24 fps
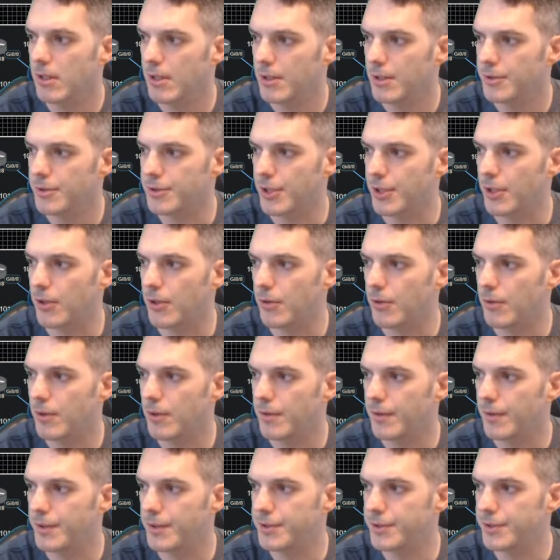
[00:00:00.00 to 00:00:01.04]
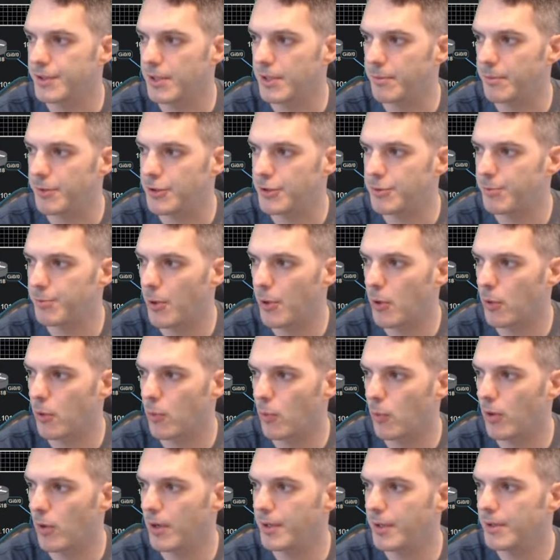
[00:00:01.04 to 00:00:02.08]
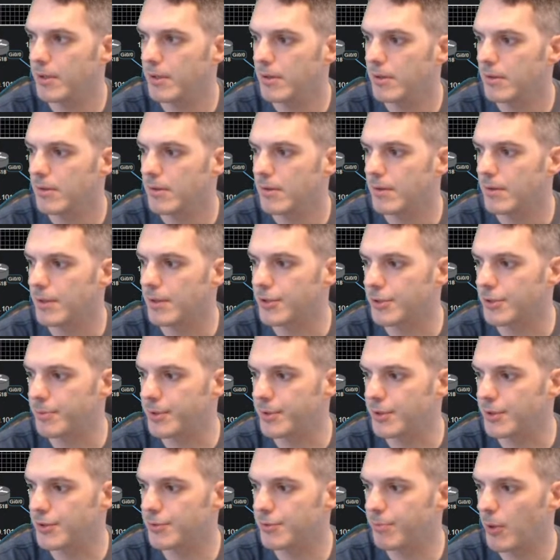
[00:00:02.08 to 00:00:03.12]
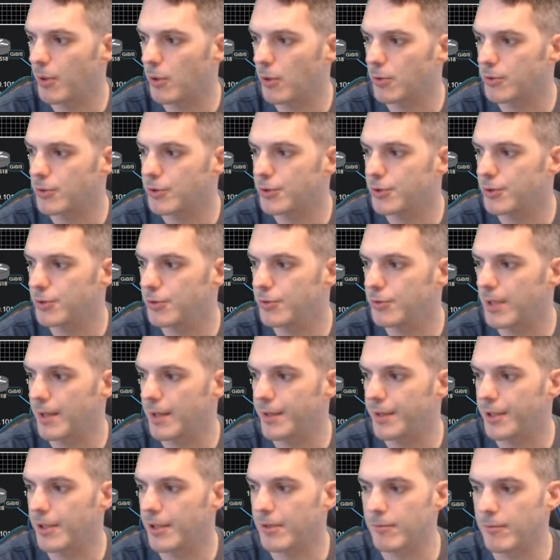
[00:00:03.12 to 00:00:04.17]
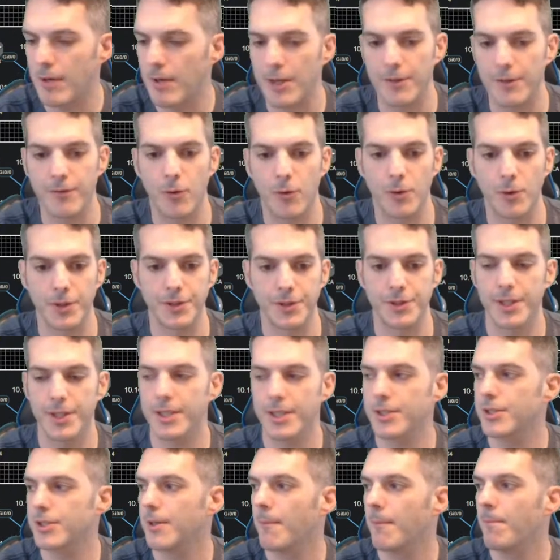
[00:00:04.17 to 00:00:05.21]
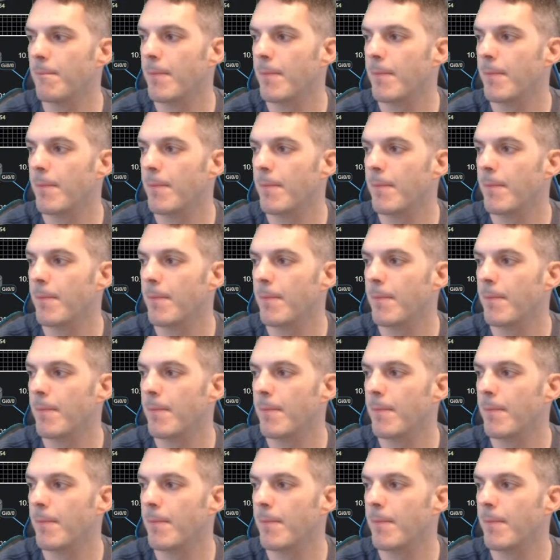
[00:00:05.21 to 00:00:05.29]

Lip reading: So this is going to be spoke 1. This will be spoke 2 down here on router 46.